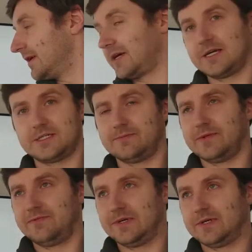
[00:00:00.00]
Except
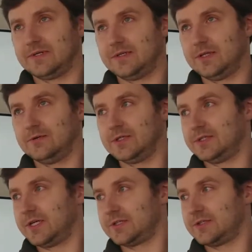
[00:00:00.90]
I think loading
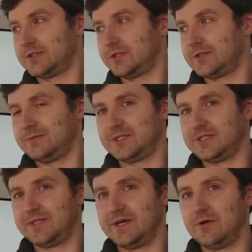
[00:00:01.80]
texture, which
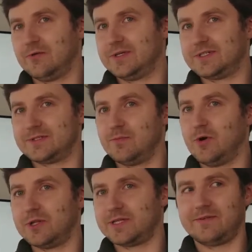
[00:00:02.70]
is the only
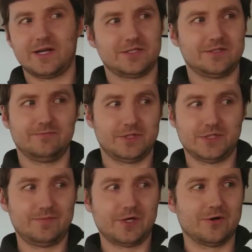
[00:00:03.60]
small advantage, which
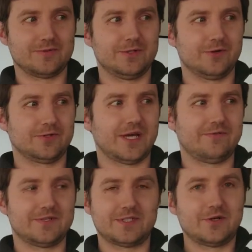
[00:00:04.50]
is because we don't
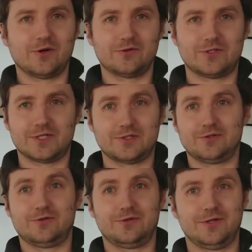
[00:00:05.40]
have a synchronous
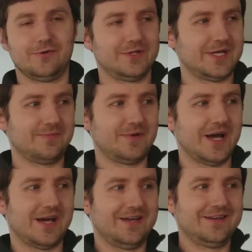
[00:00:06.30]
texture loading
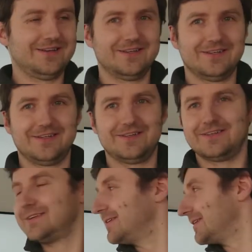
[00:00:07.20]
API.
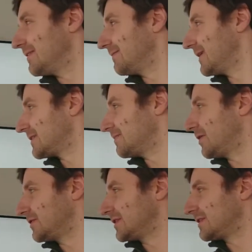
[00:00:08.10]
Yeah, that's
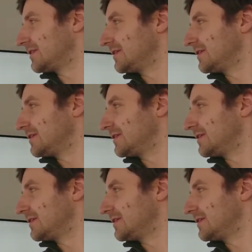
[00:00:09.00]
about it.